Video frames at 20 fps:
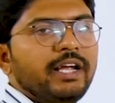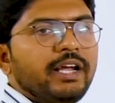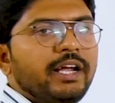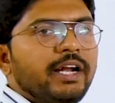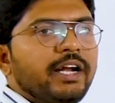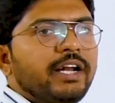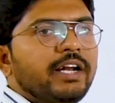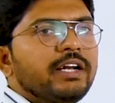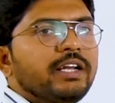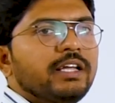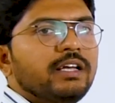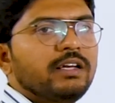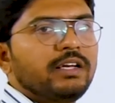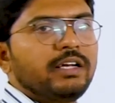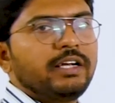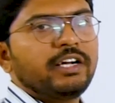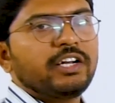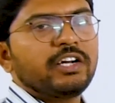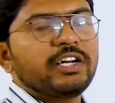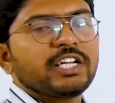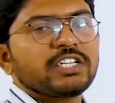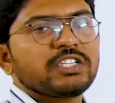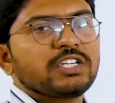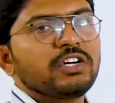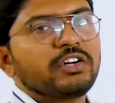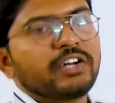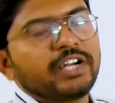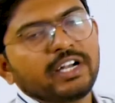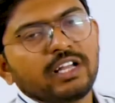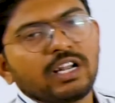International
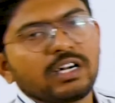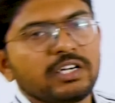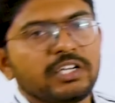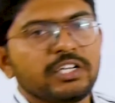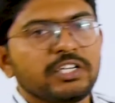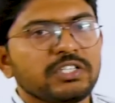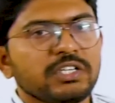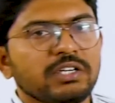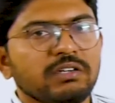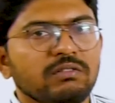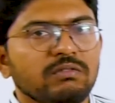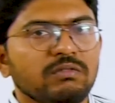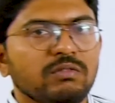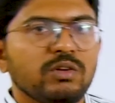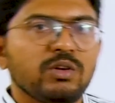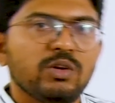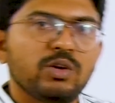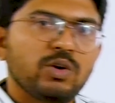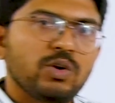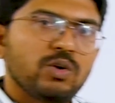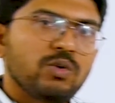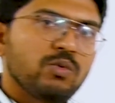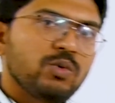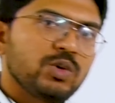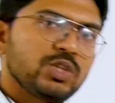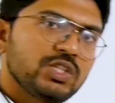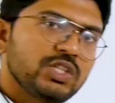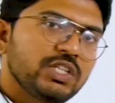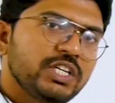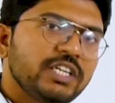Trade Organization,
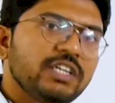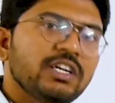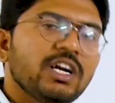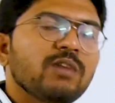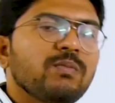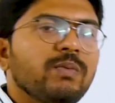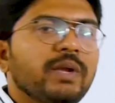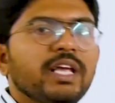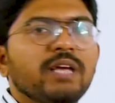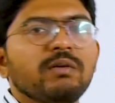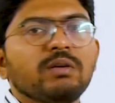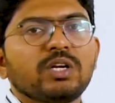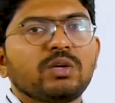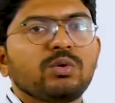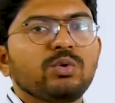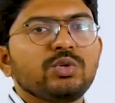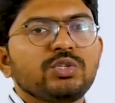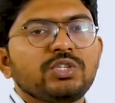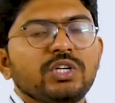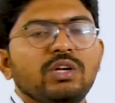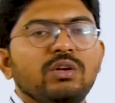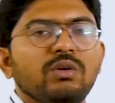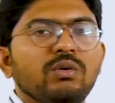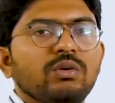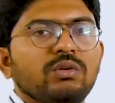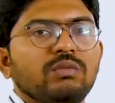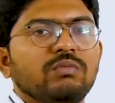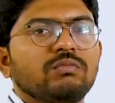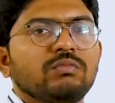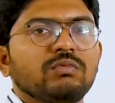which did not play a crucial
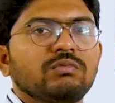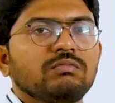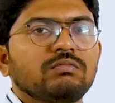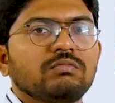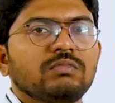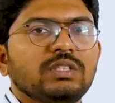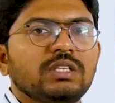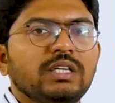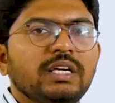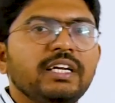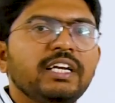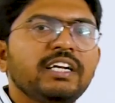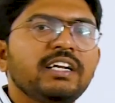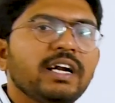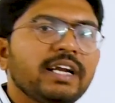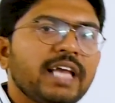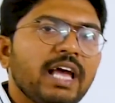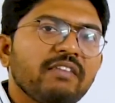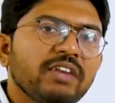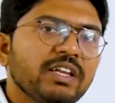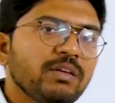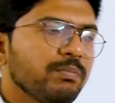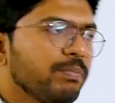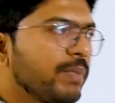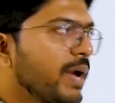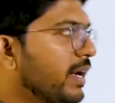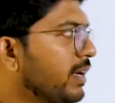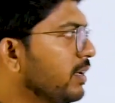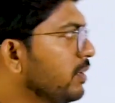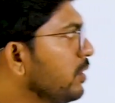role. It did not have any
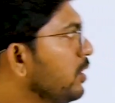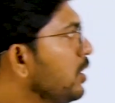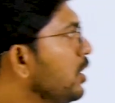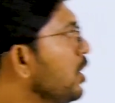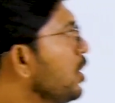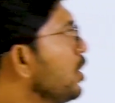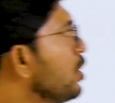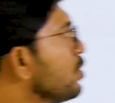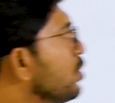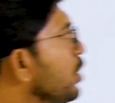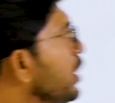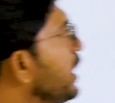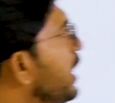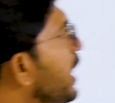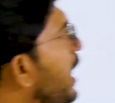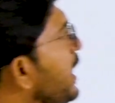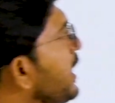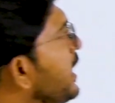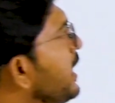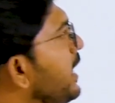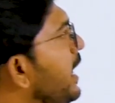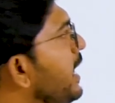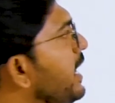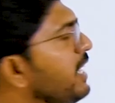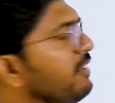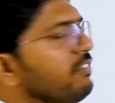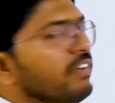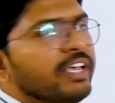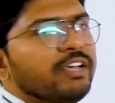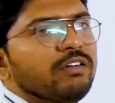impact. So in
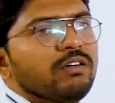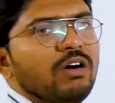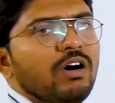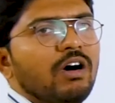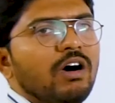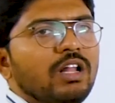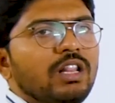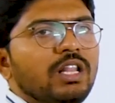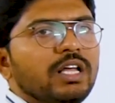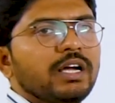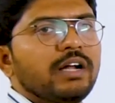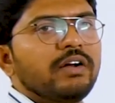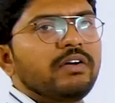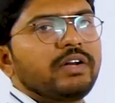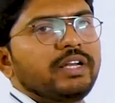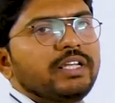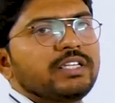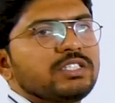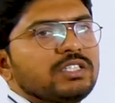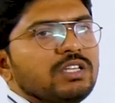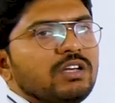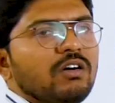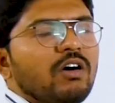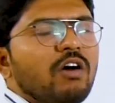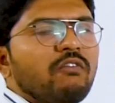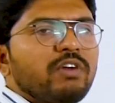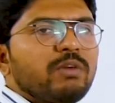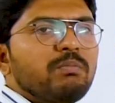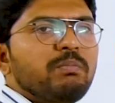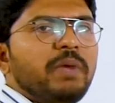1995, all the countries,
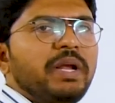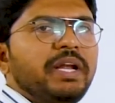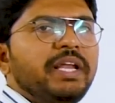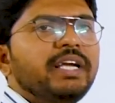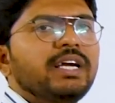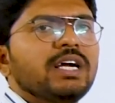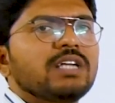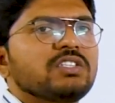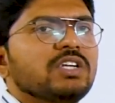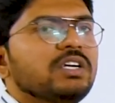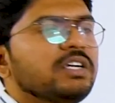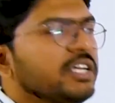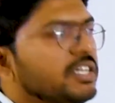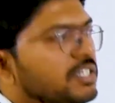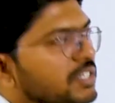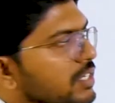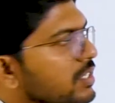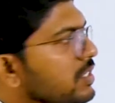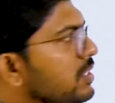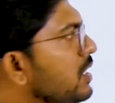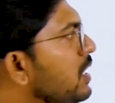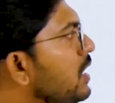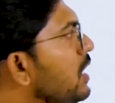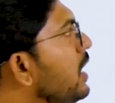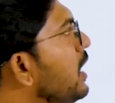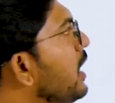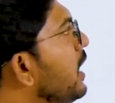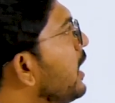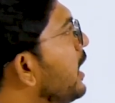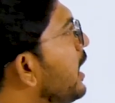after many consultations,
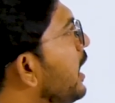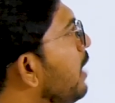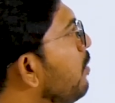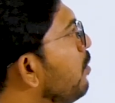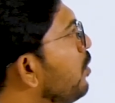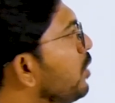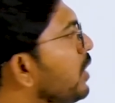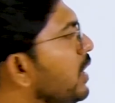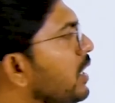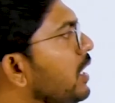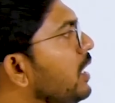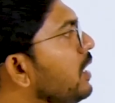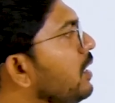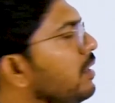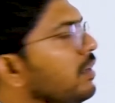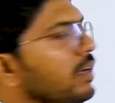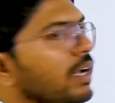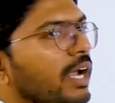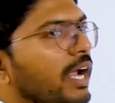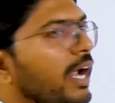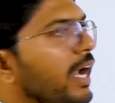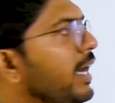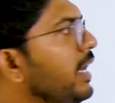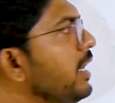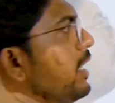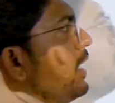came together and